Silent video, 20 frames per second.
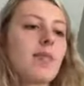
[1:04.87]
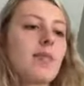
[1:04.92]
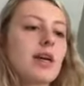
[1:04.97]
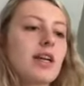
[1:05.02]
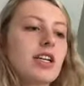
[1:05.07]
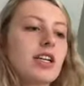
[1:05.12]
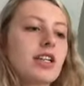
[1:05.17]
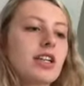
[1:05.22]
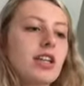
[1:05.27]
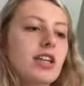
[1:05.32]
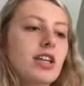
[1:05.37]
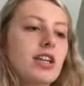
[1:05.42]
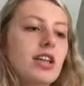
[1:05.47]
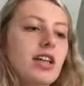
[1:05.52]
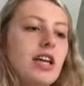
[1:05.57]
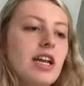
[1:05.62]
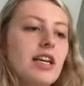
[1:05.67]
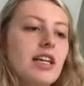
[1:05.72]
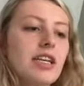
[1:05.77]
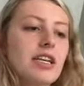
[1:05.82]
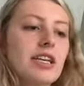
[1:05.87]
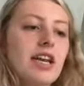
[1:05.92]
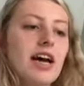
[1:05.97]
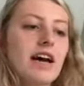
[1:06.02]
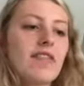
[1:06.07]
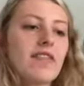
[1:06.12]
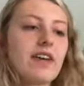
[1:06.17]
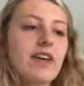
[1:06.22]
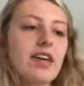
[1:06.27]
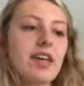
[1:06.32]
I made sure that it didn't
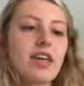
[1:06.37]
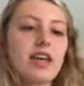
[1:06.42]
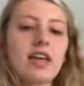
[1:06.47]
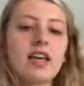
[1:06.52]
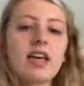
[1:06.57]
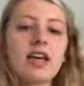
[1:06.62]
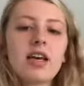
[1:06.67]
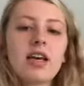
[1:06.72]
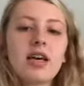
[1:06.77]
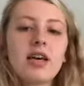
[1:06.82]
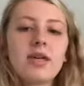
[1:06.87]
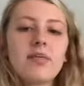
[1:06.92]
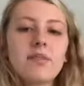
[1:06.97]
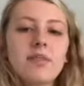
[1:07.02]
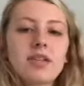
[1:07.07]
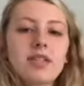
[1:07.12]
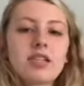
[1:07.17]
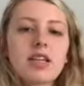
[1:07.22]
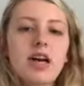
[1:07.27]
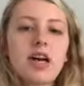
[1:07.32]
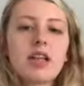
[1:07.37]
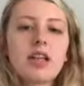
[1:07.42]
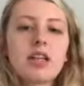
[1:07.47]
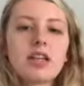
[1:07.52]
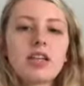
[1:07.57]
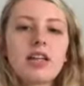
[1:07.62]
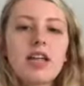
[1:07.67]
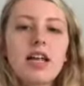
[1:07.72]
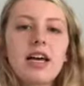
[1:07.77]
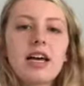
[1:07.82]
have any
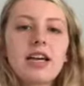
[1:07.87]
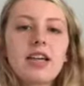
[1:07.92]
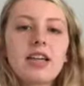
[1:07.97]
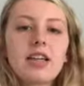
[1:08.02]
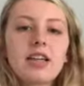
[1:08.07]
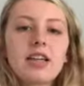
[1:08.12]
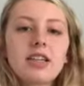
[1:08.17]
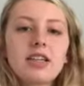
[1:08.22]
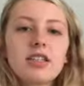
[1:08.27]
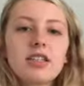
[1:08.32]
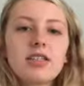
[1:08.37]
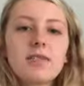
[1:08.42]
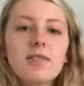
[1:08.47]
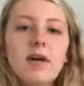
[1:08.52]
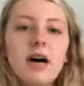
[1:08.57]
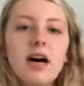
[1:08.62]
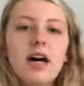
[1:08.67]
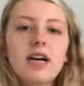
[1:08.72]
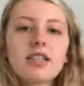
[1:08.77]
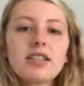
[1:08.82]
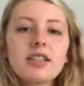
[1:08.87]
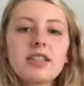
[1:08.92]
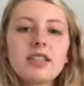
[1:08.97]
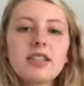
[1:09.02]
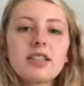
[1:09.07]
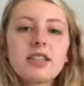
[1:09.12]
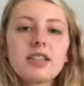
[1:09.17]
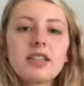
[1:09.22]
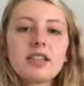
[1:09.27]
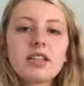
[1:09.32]
miscolored like
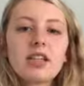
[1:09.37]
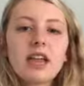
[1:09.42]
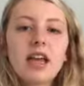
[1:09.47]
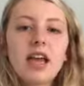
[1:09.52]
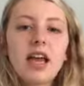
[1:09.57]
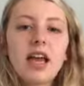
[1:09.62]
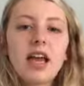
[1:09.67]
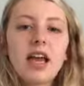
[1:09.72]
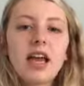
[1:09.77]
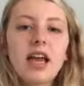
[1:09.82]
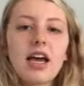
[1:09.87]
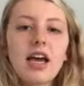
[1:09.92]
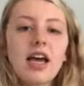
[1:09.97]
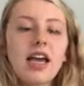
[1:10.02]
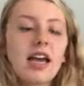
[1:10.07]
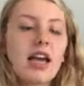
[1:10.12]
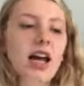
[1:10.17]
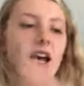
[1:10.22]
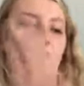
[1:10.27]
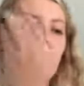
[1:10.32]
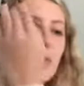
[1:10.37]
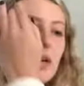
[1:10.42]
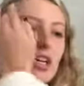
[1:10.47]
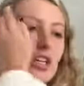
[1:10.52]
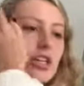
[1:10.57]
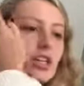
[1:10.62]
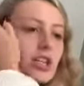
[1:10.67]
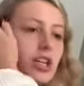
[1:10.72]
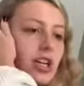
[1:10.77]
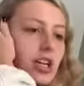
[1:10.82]
spots. And I
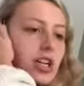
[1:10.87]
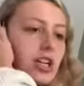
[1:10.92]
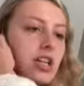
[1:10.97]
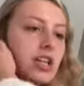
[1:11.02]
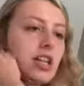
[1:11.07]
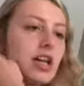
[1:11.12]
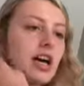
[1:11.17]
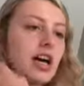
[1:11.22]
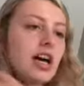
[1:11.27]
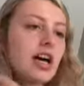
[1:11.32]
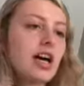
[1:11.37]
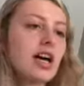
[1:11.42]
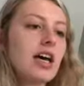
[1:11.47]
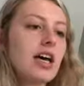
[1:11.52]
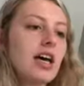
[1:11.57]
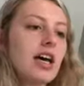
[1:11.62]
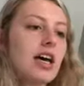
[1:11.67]
made sure that